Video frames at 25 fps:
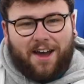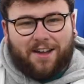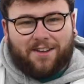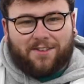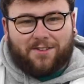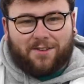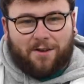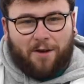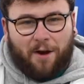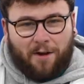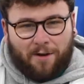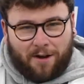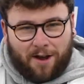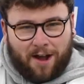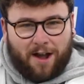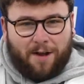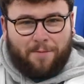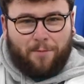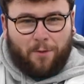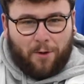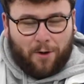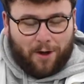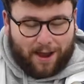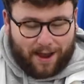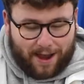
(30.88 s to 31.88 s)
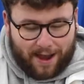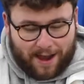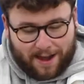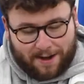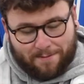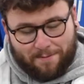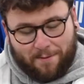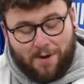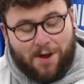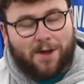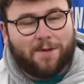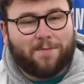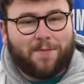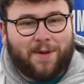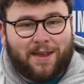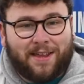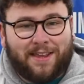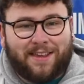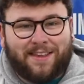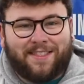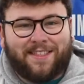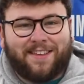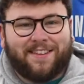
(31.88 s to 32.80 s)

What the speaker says: So I've got to put, in my opinion,